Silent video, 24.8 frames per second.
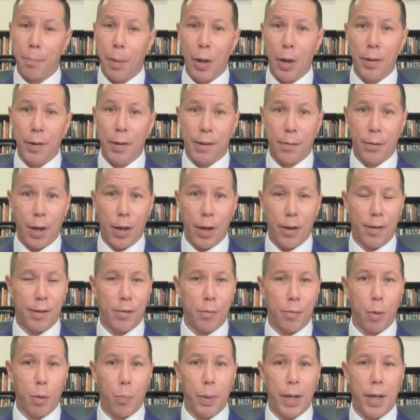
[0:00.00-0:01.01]
So most of
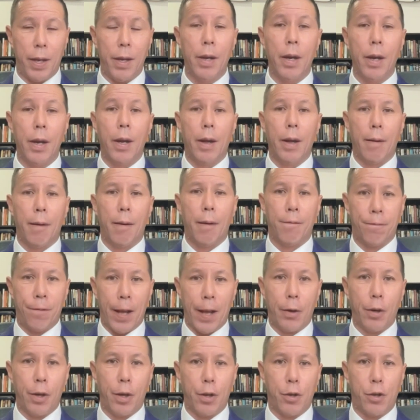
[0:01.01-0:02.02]
those will be
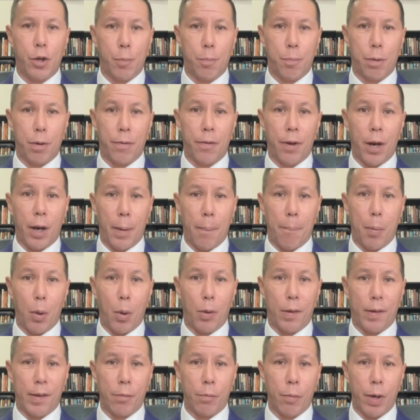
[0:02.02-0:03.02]
failure to provide
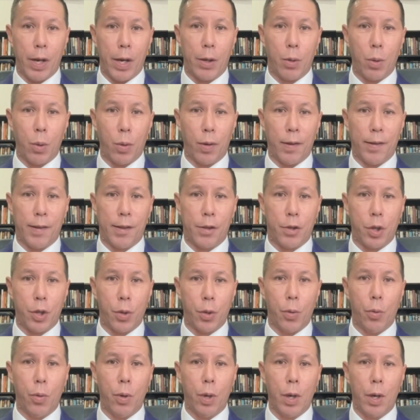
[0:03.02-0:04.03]
books and records
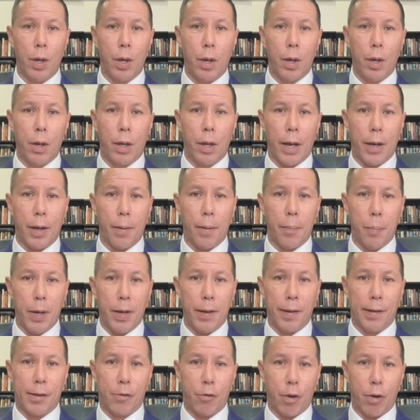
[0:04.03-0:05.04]
to an
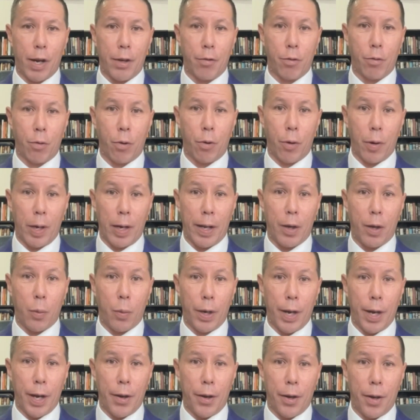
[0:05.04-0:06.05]
administrator or a
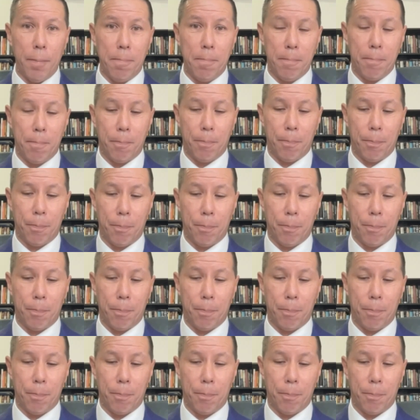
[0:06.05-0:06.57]
liquidator.